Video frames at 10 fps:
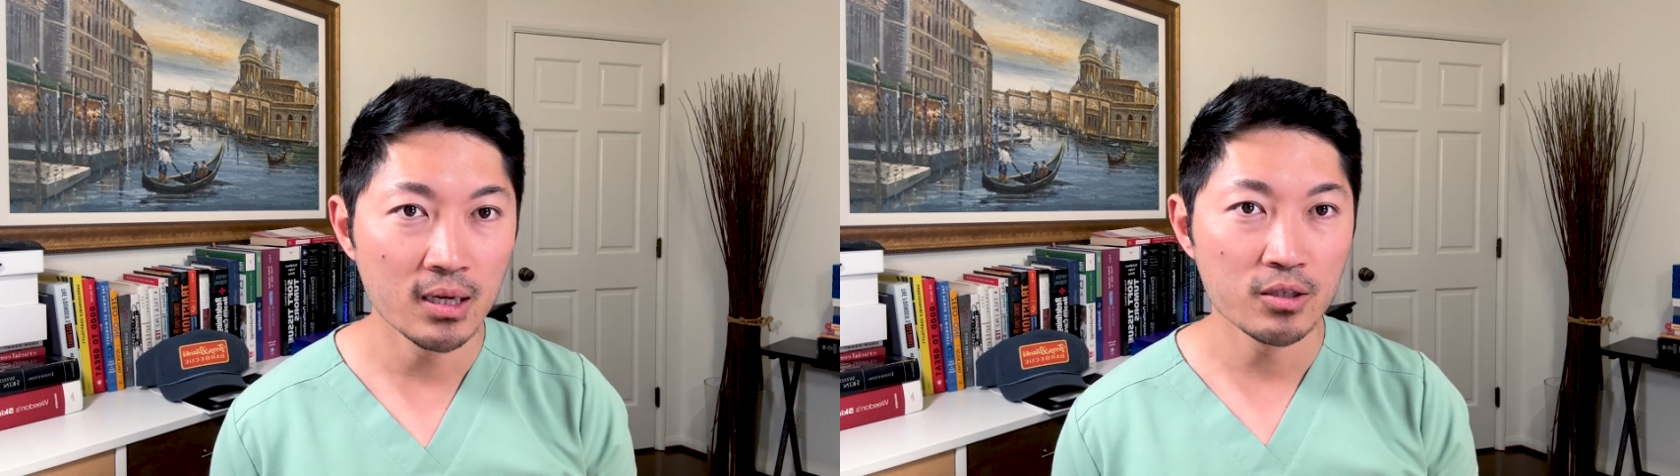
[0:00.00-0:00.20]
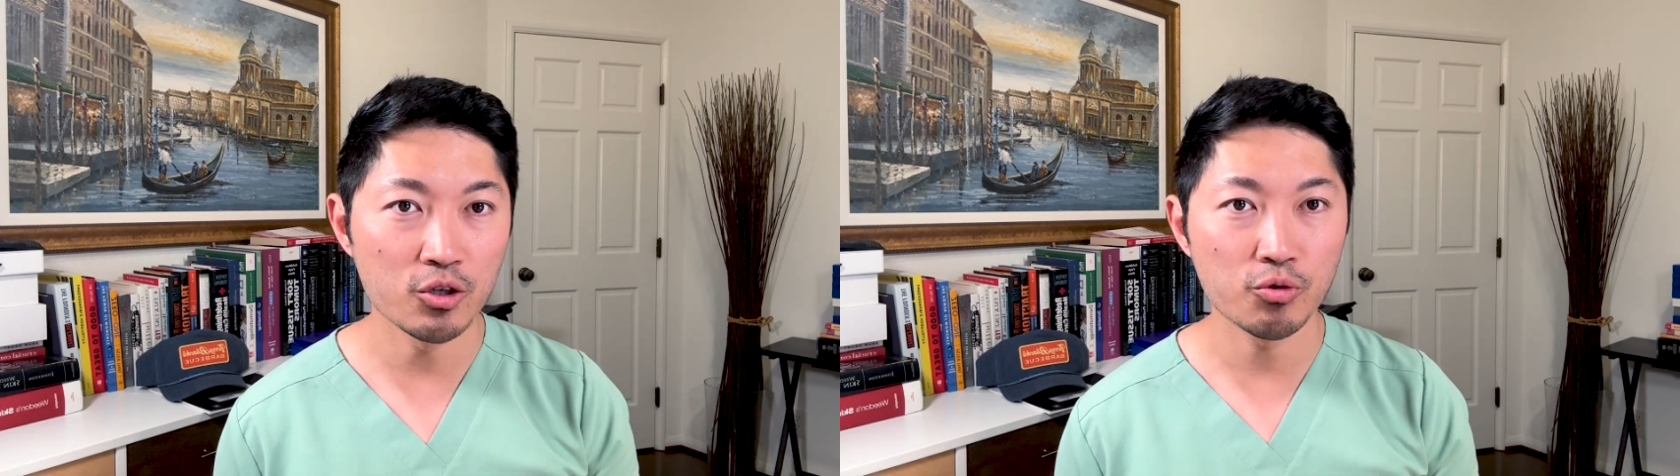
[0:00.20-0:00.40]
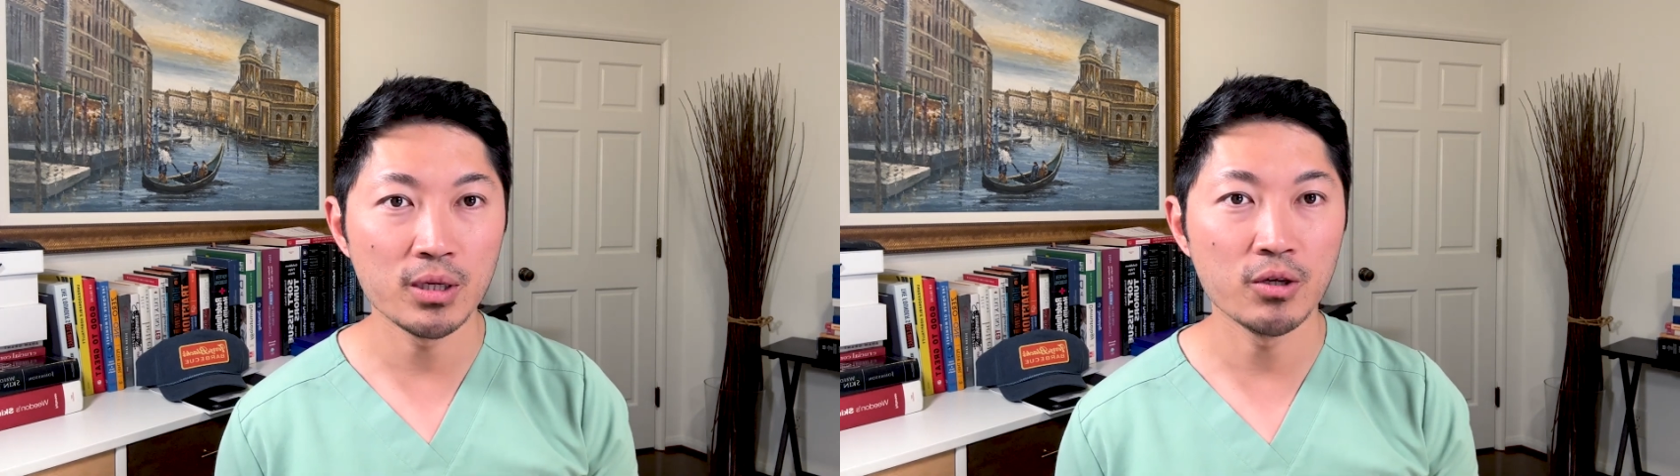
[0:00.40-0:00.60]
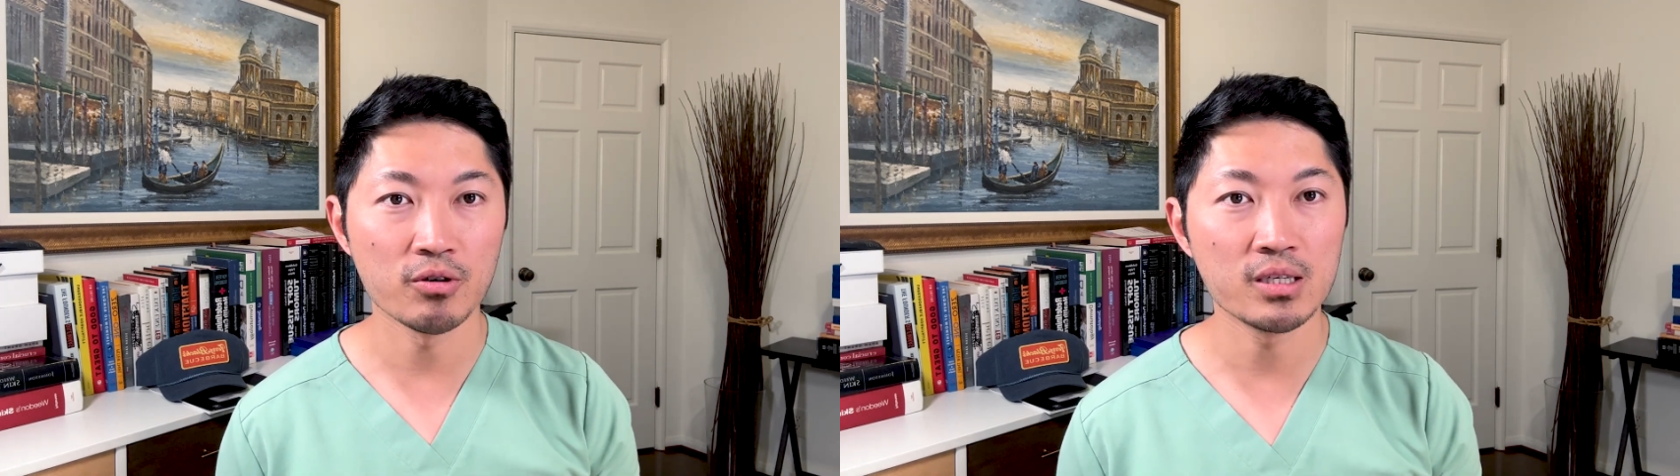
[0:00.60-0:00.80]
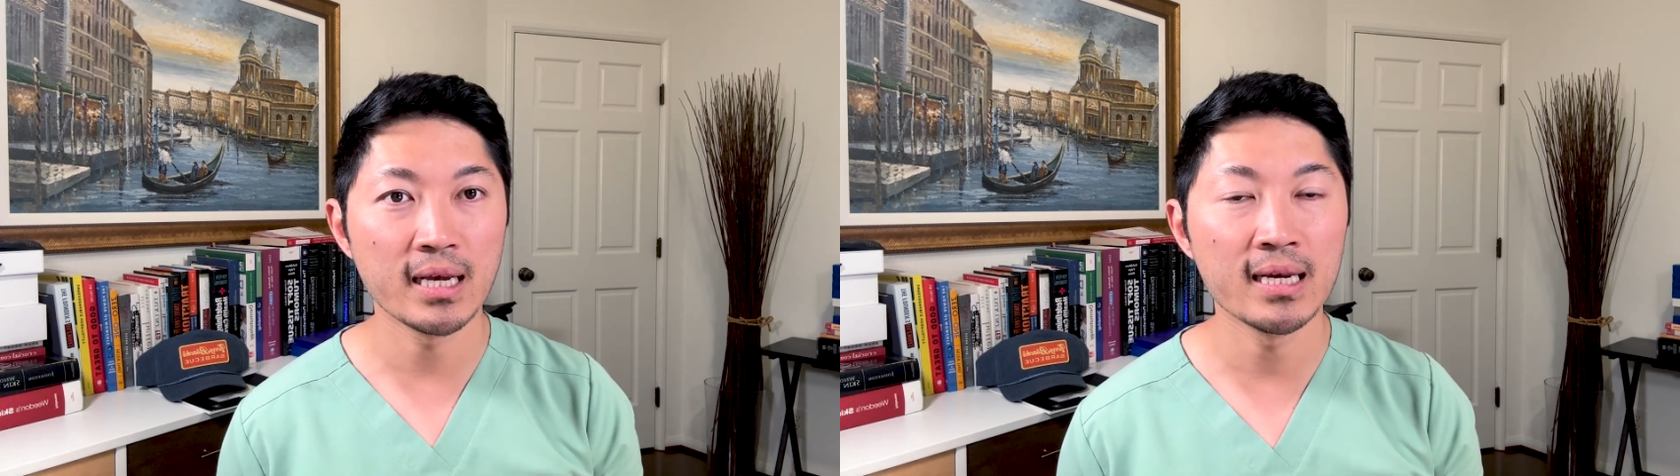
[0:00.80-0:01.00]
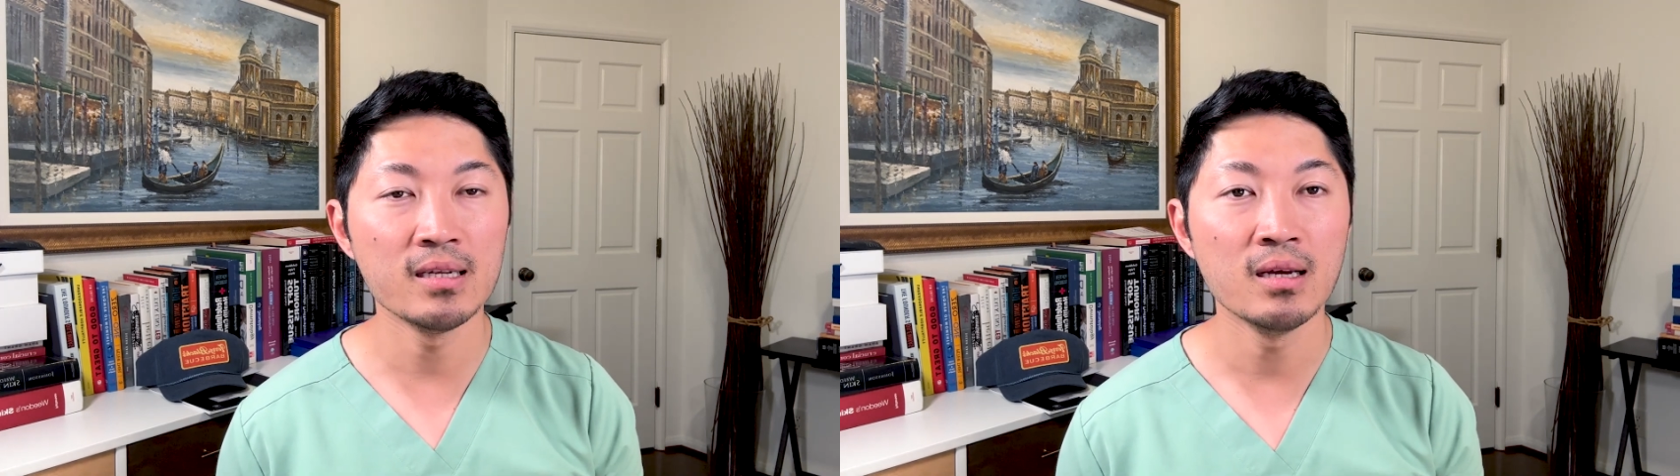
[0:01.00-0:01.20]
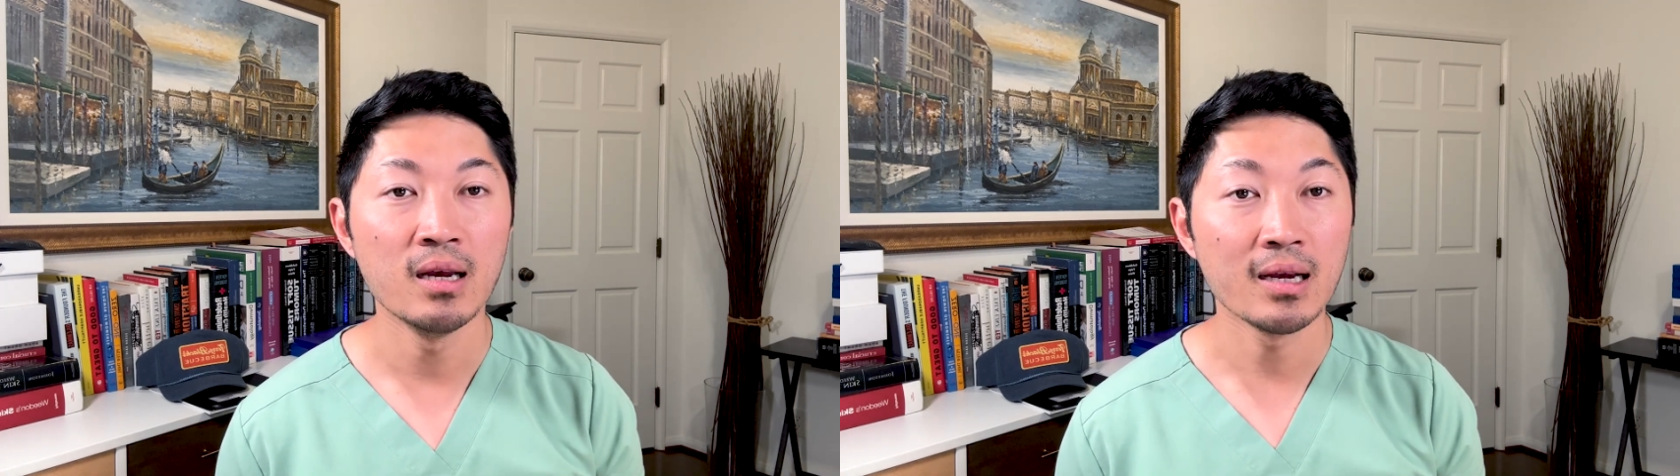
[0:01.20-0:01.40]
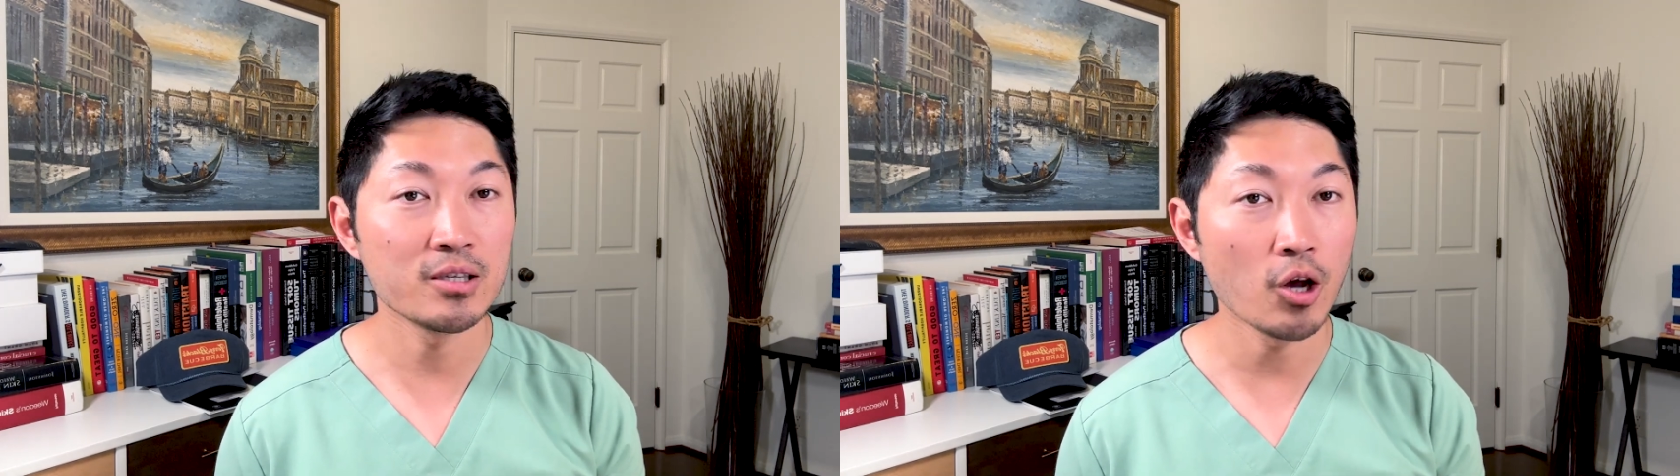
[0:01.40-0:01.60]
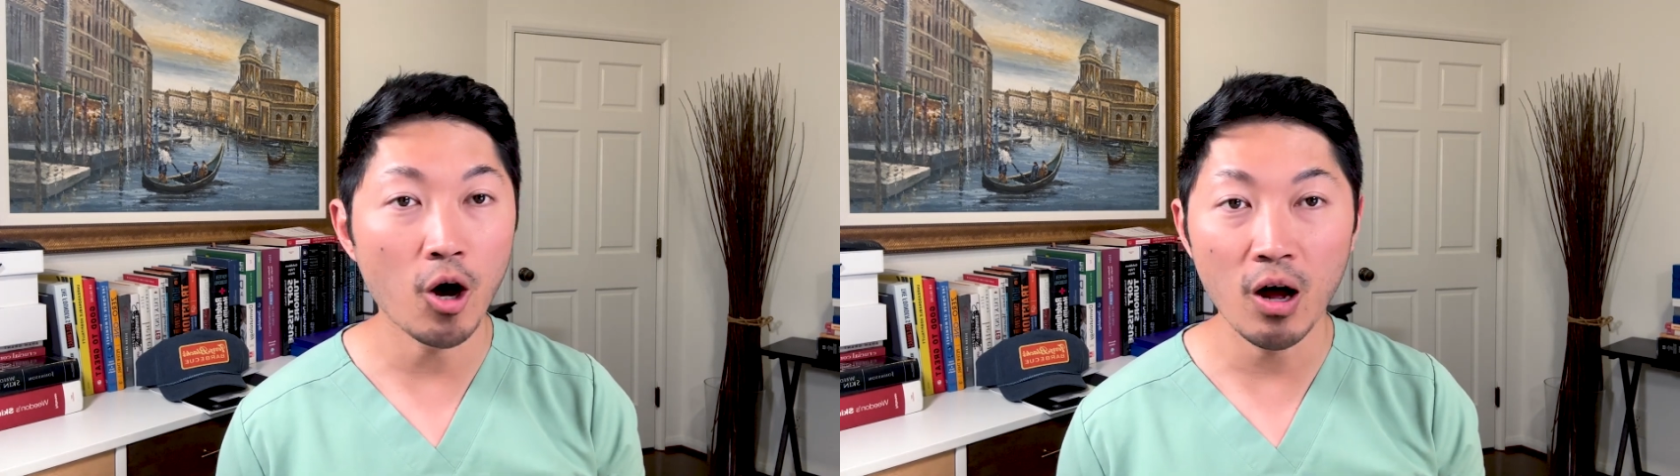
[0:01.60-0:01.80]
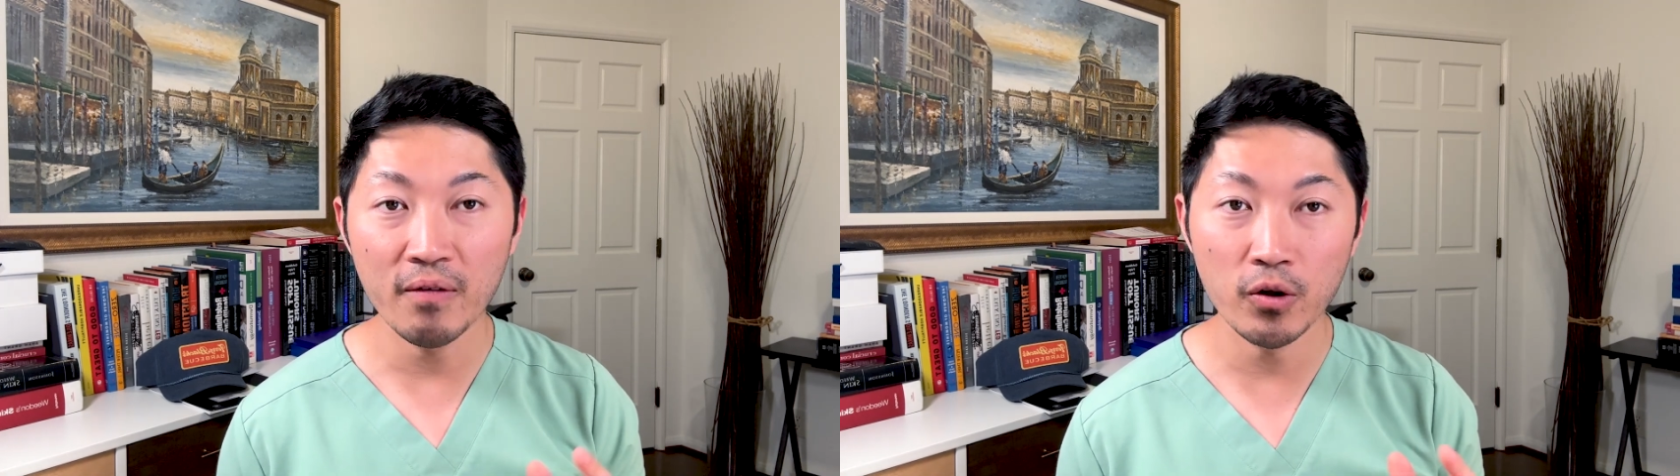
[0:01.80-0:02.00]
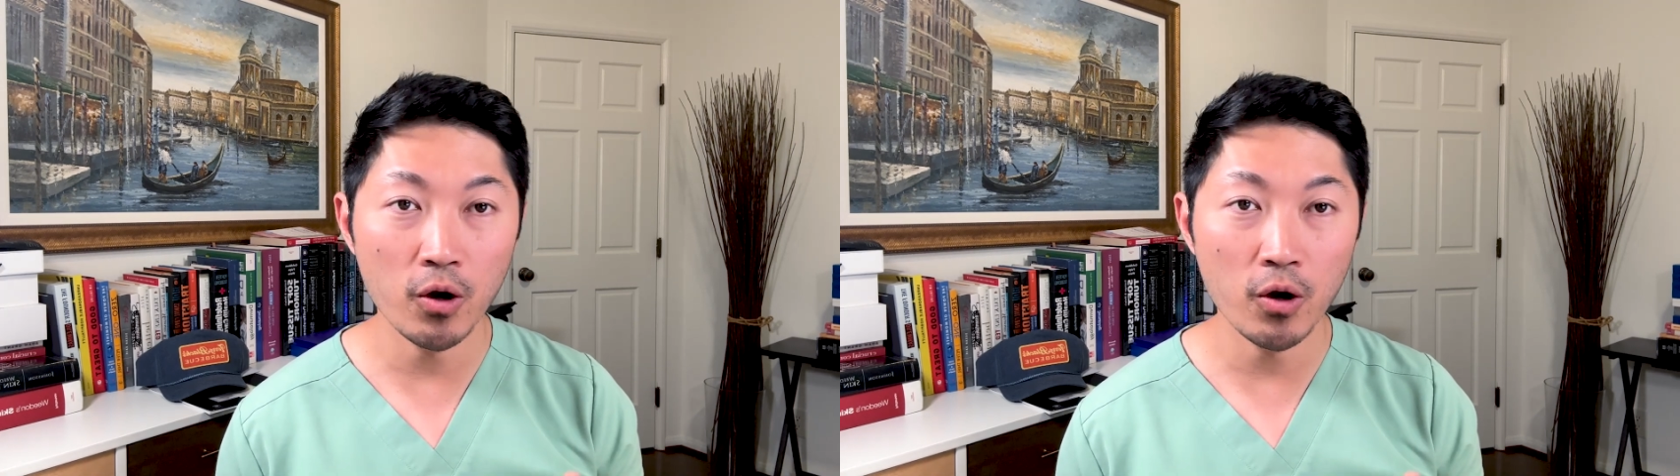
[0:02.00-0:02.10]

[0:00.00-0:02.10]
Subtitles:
to treat your skin, because they all have their